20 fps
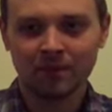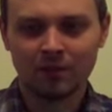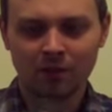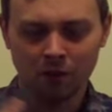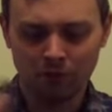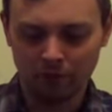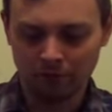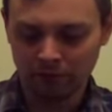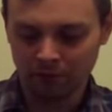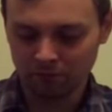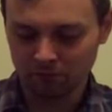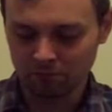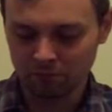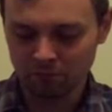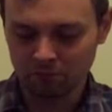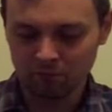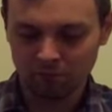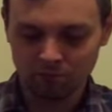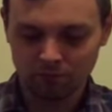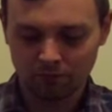don't really
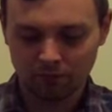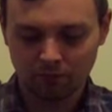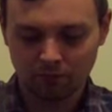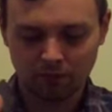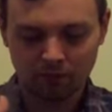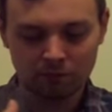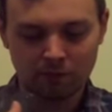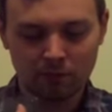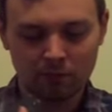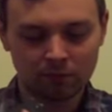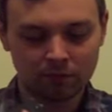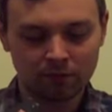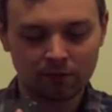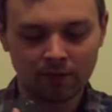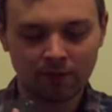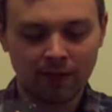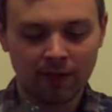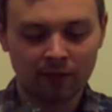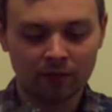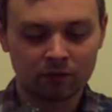think people
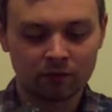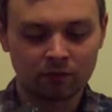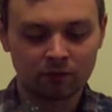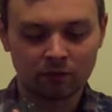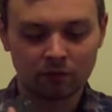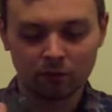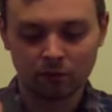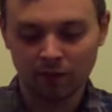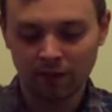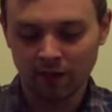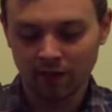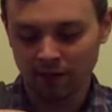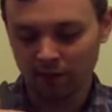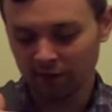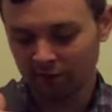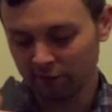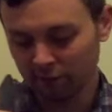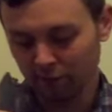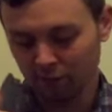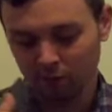need to actually read
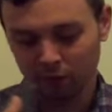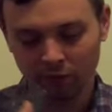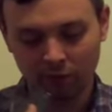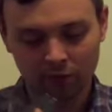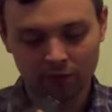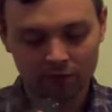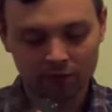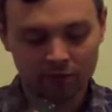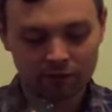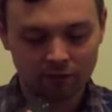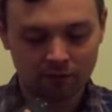any of my words,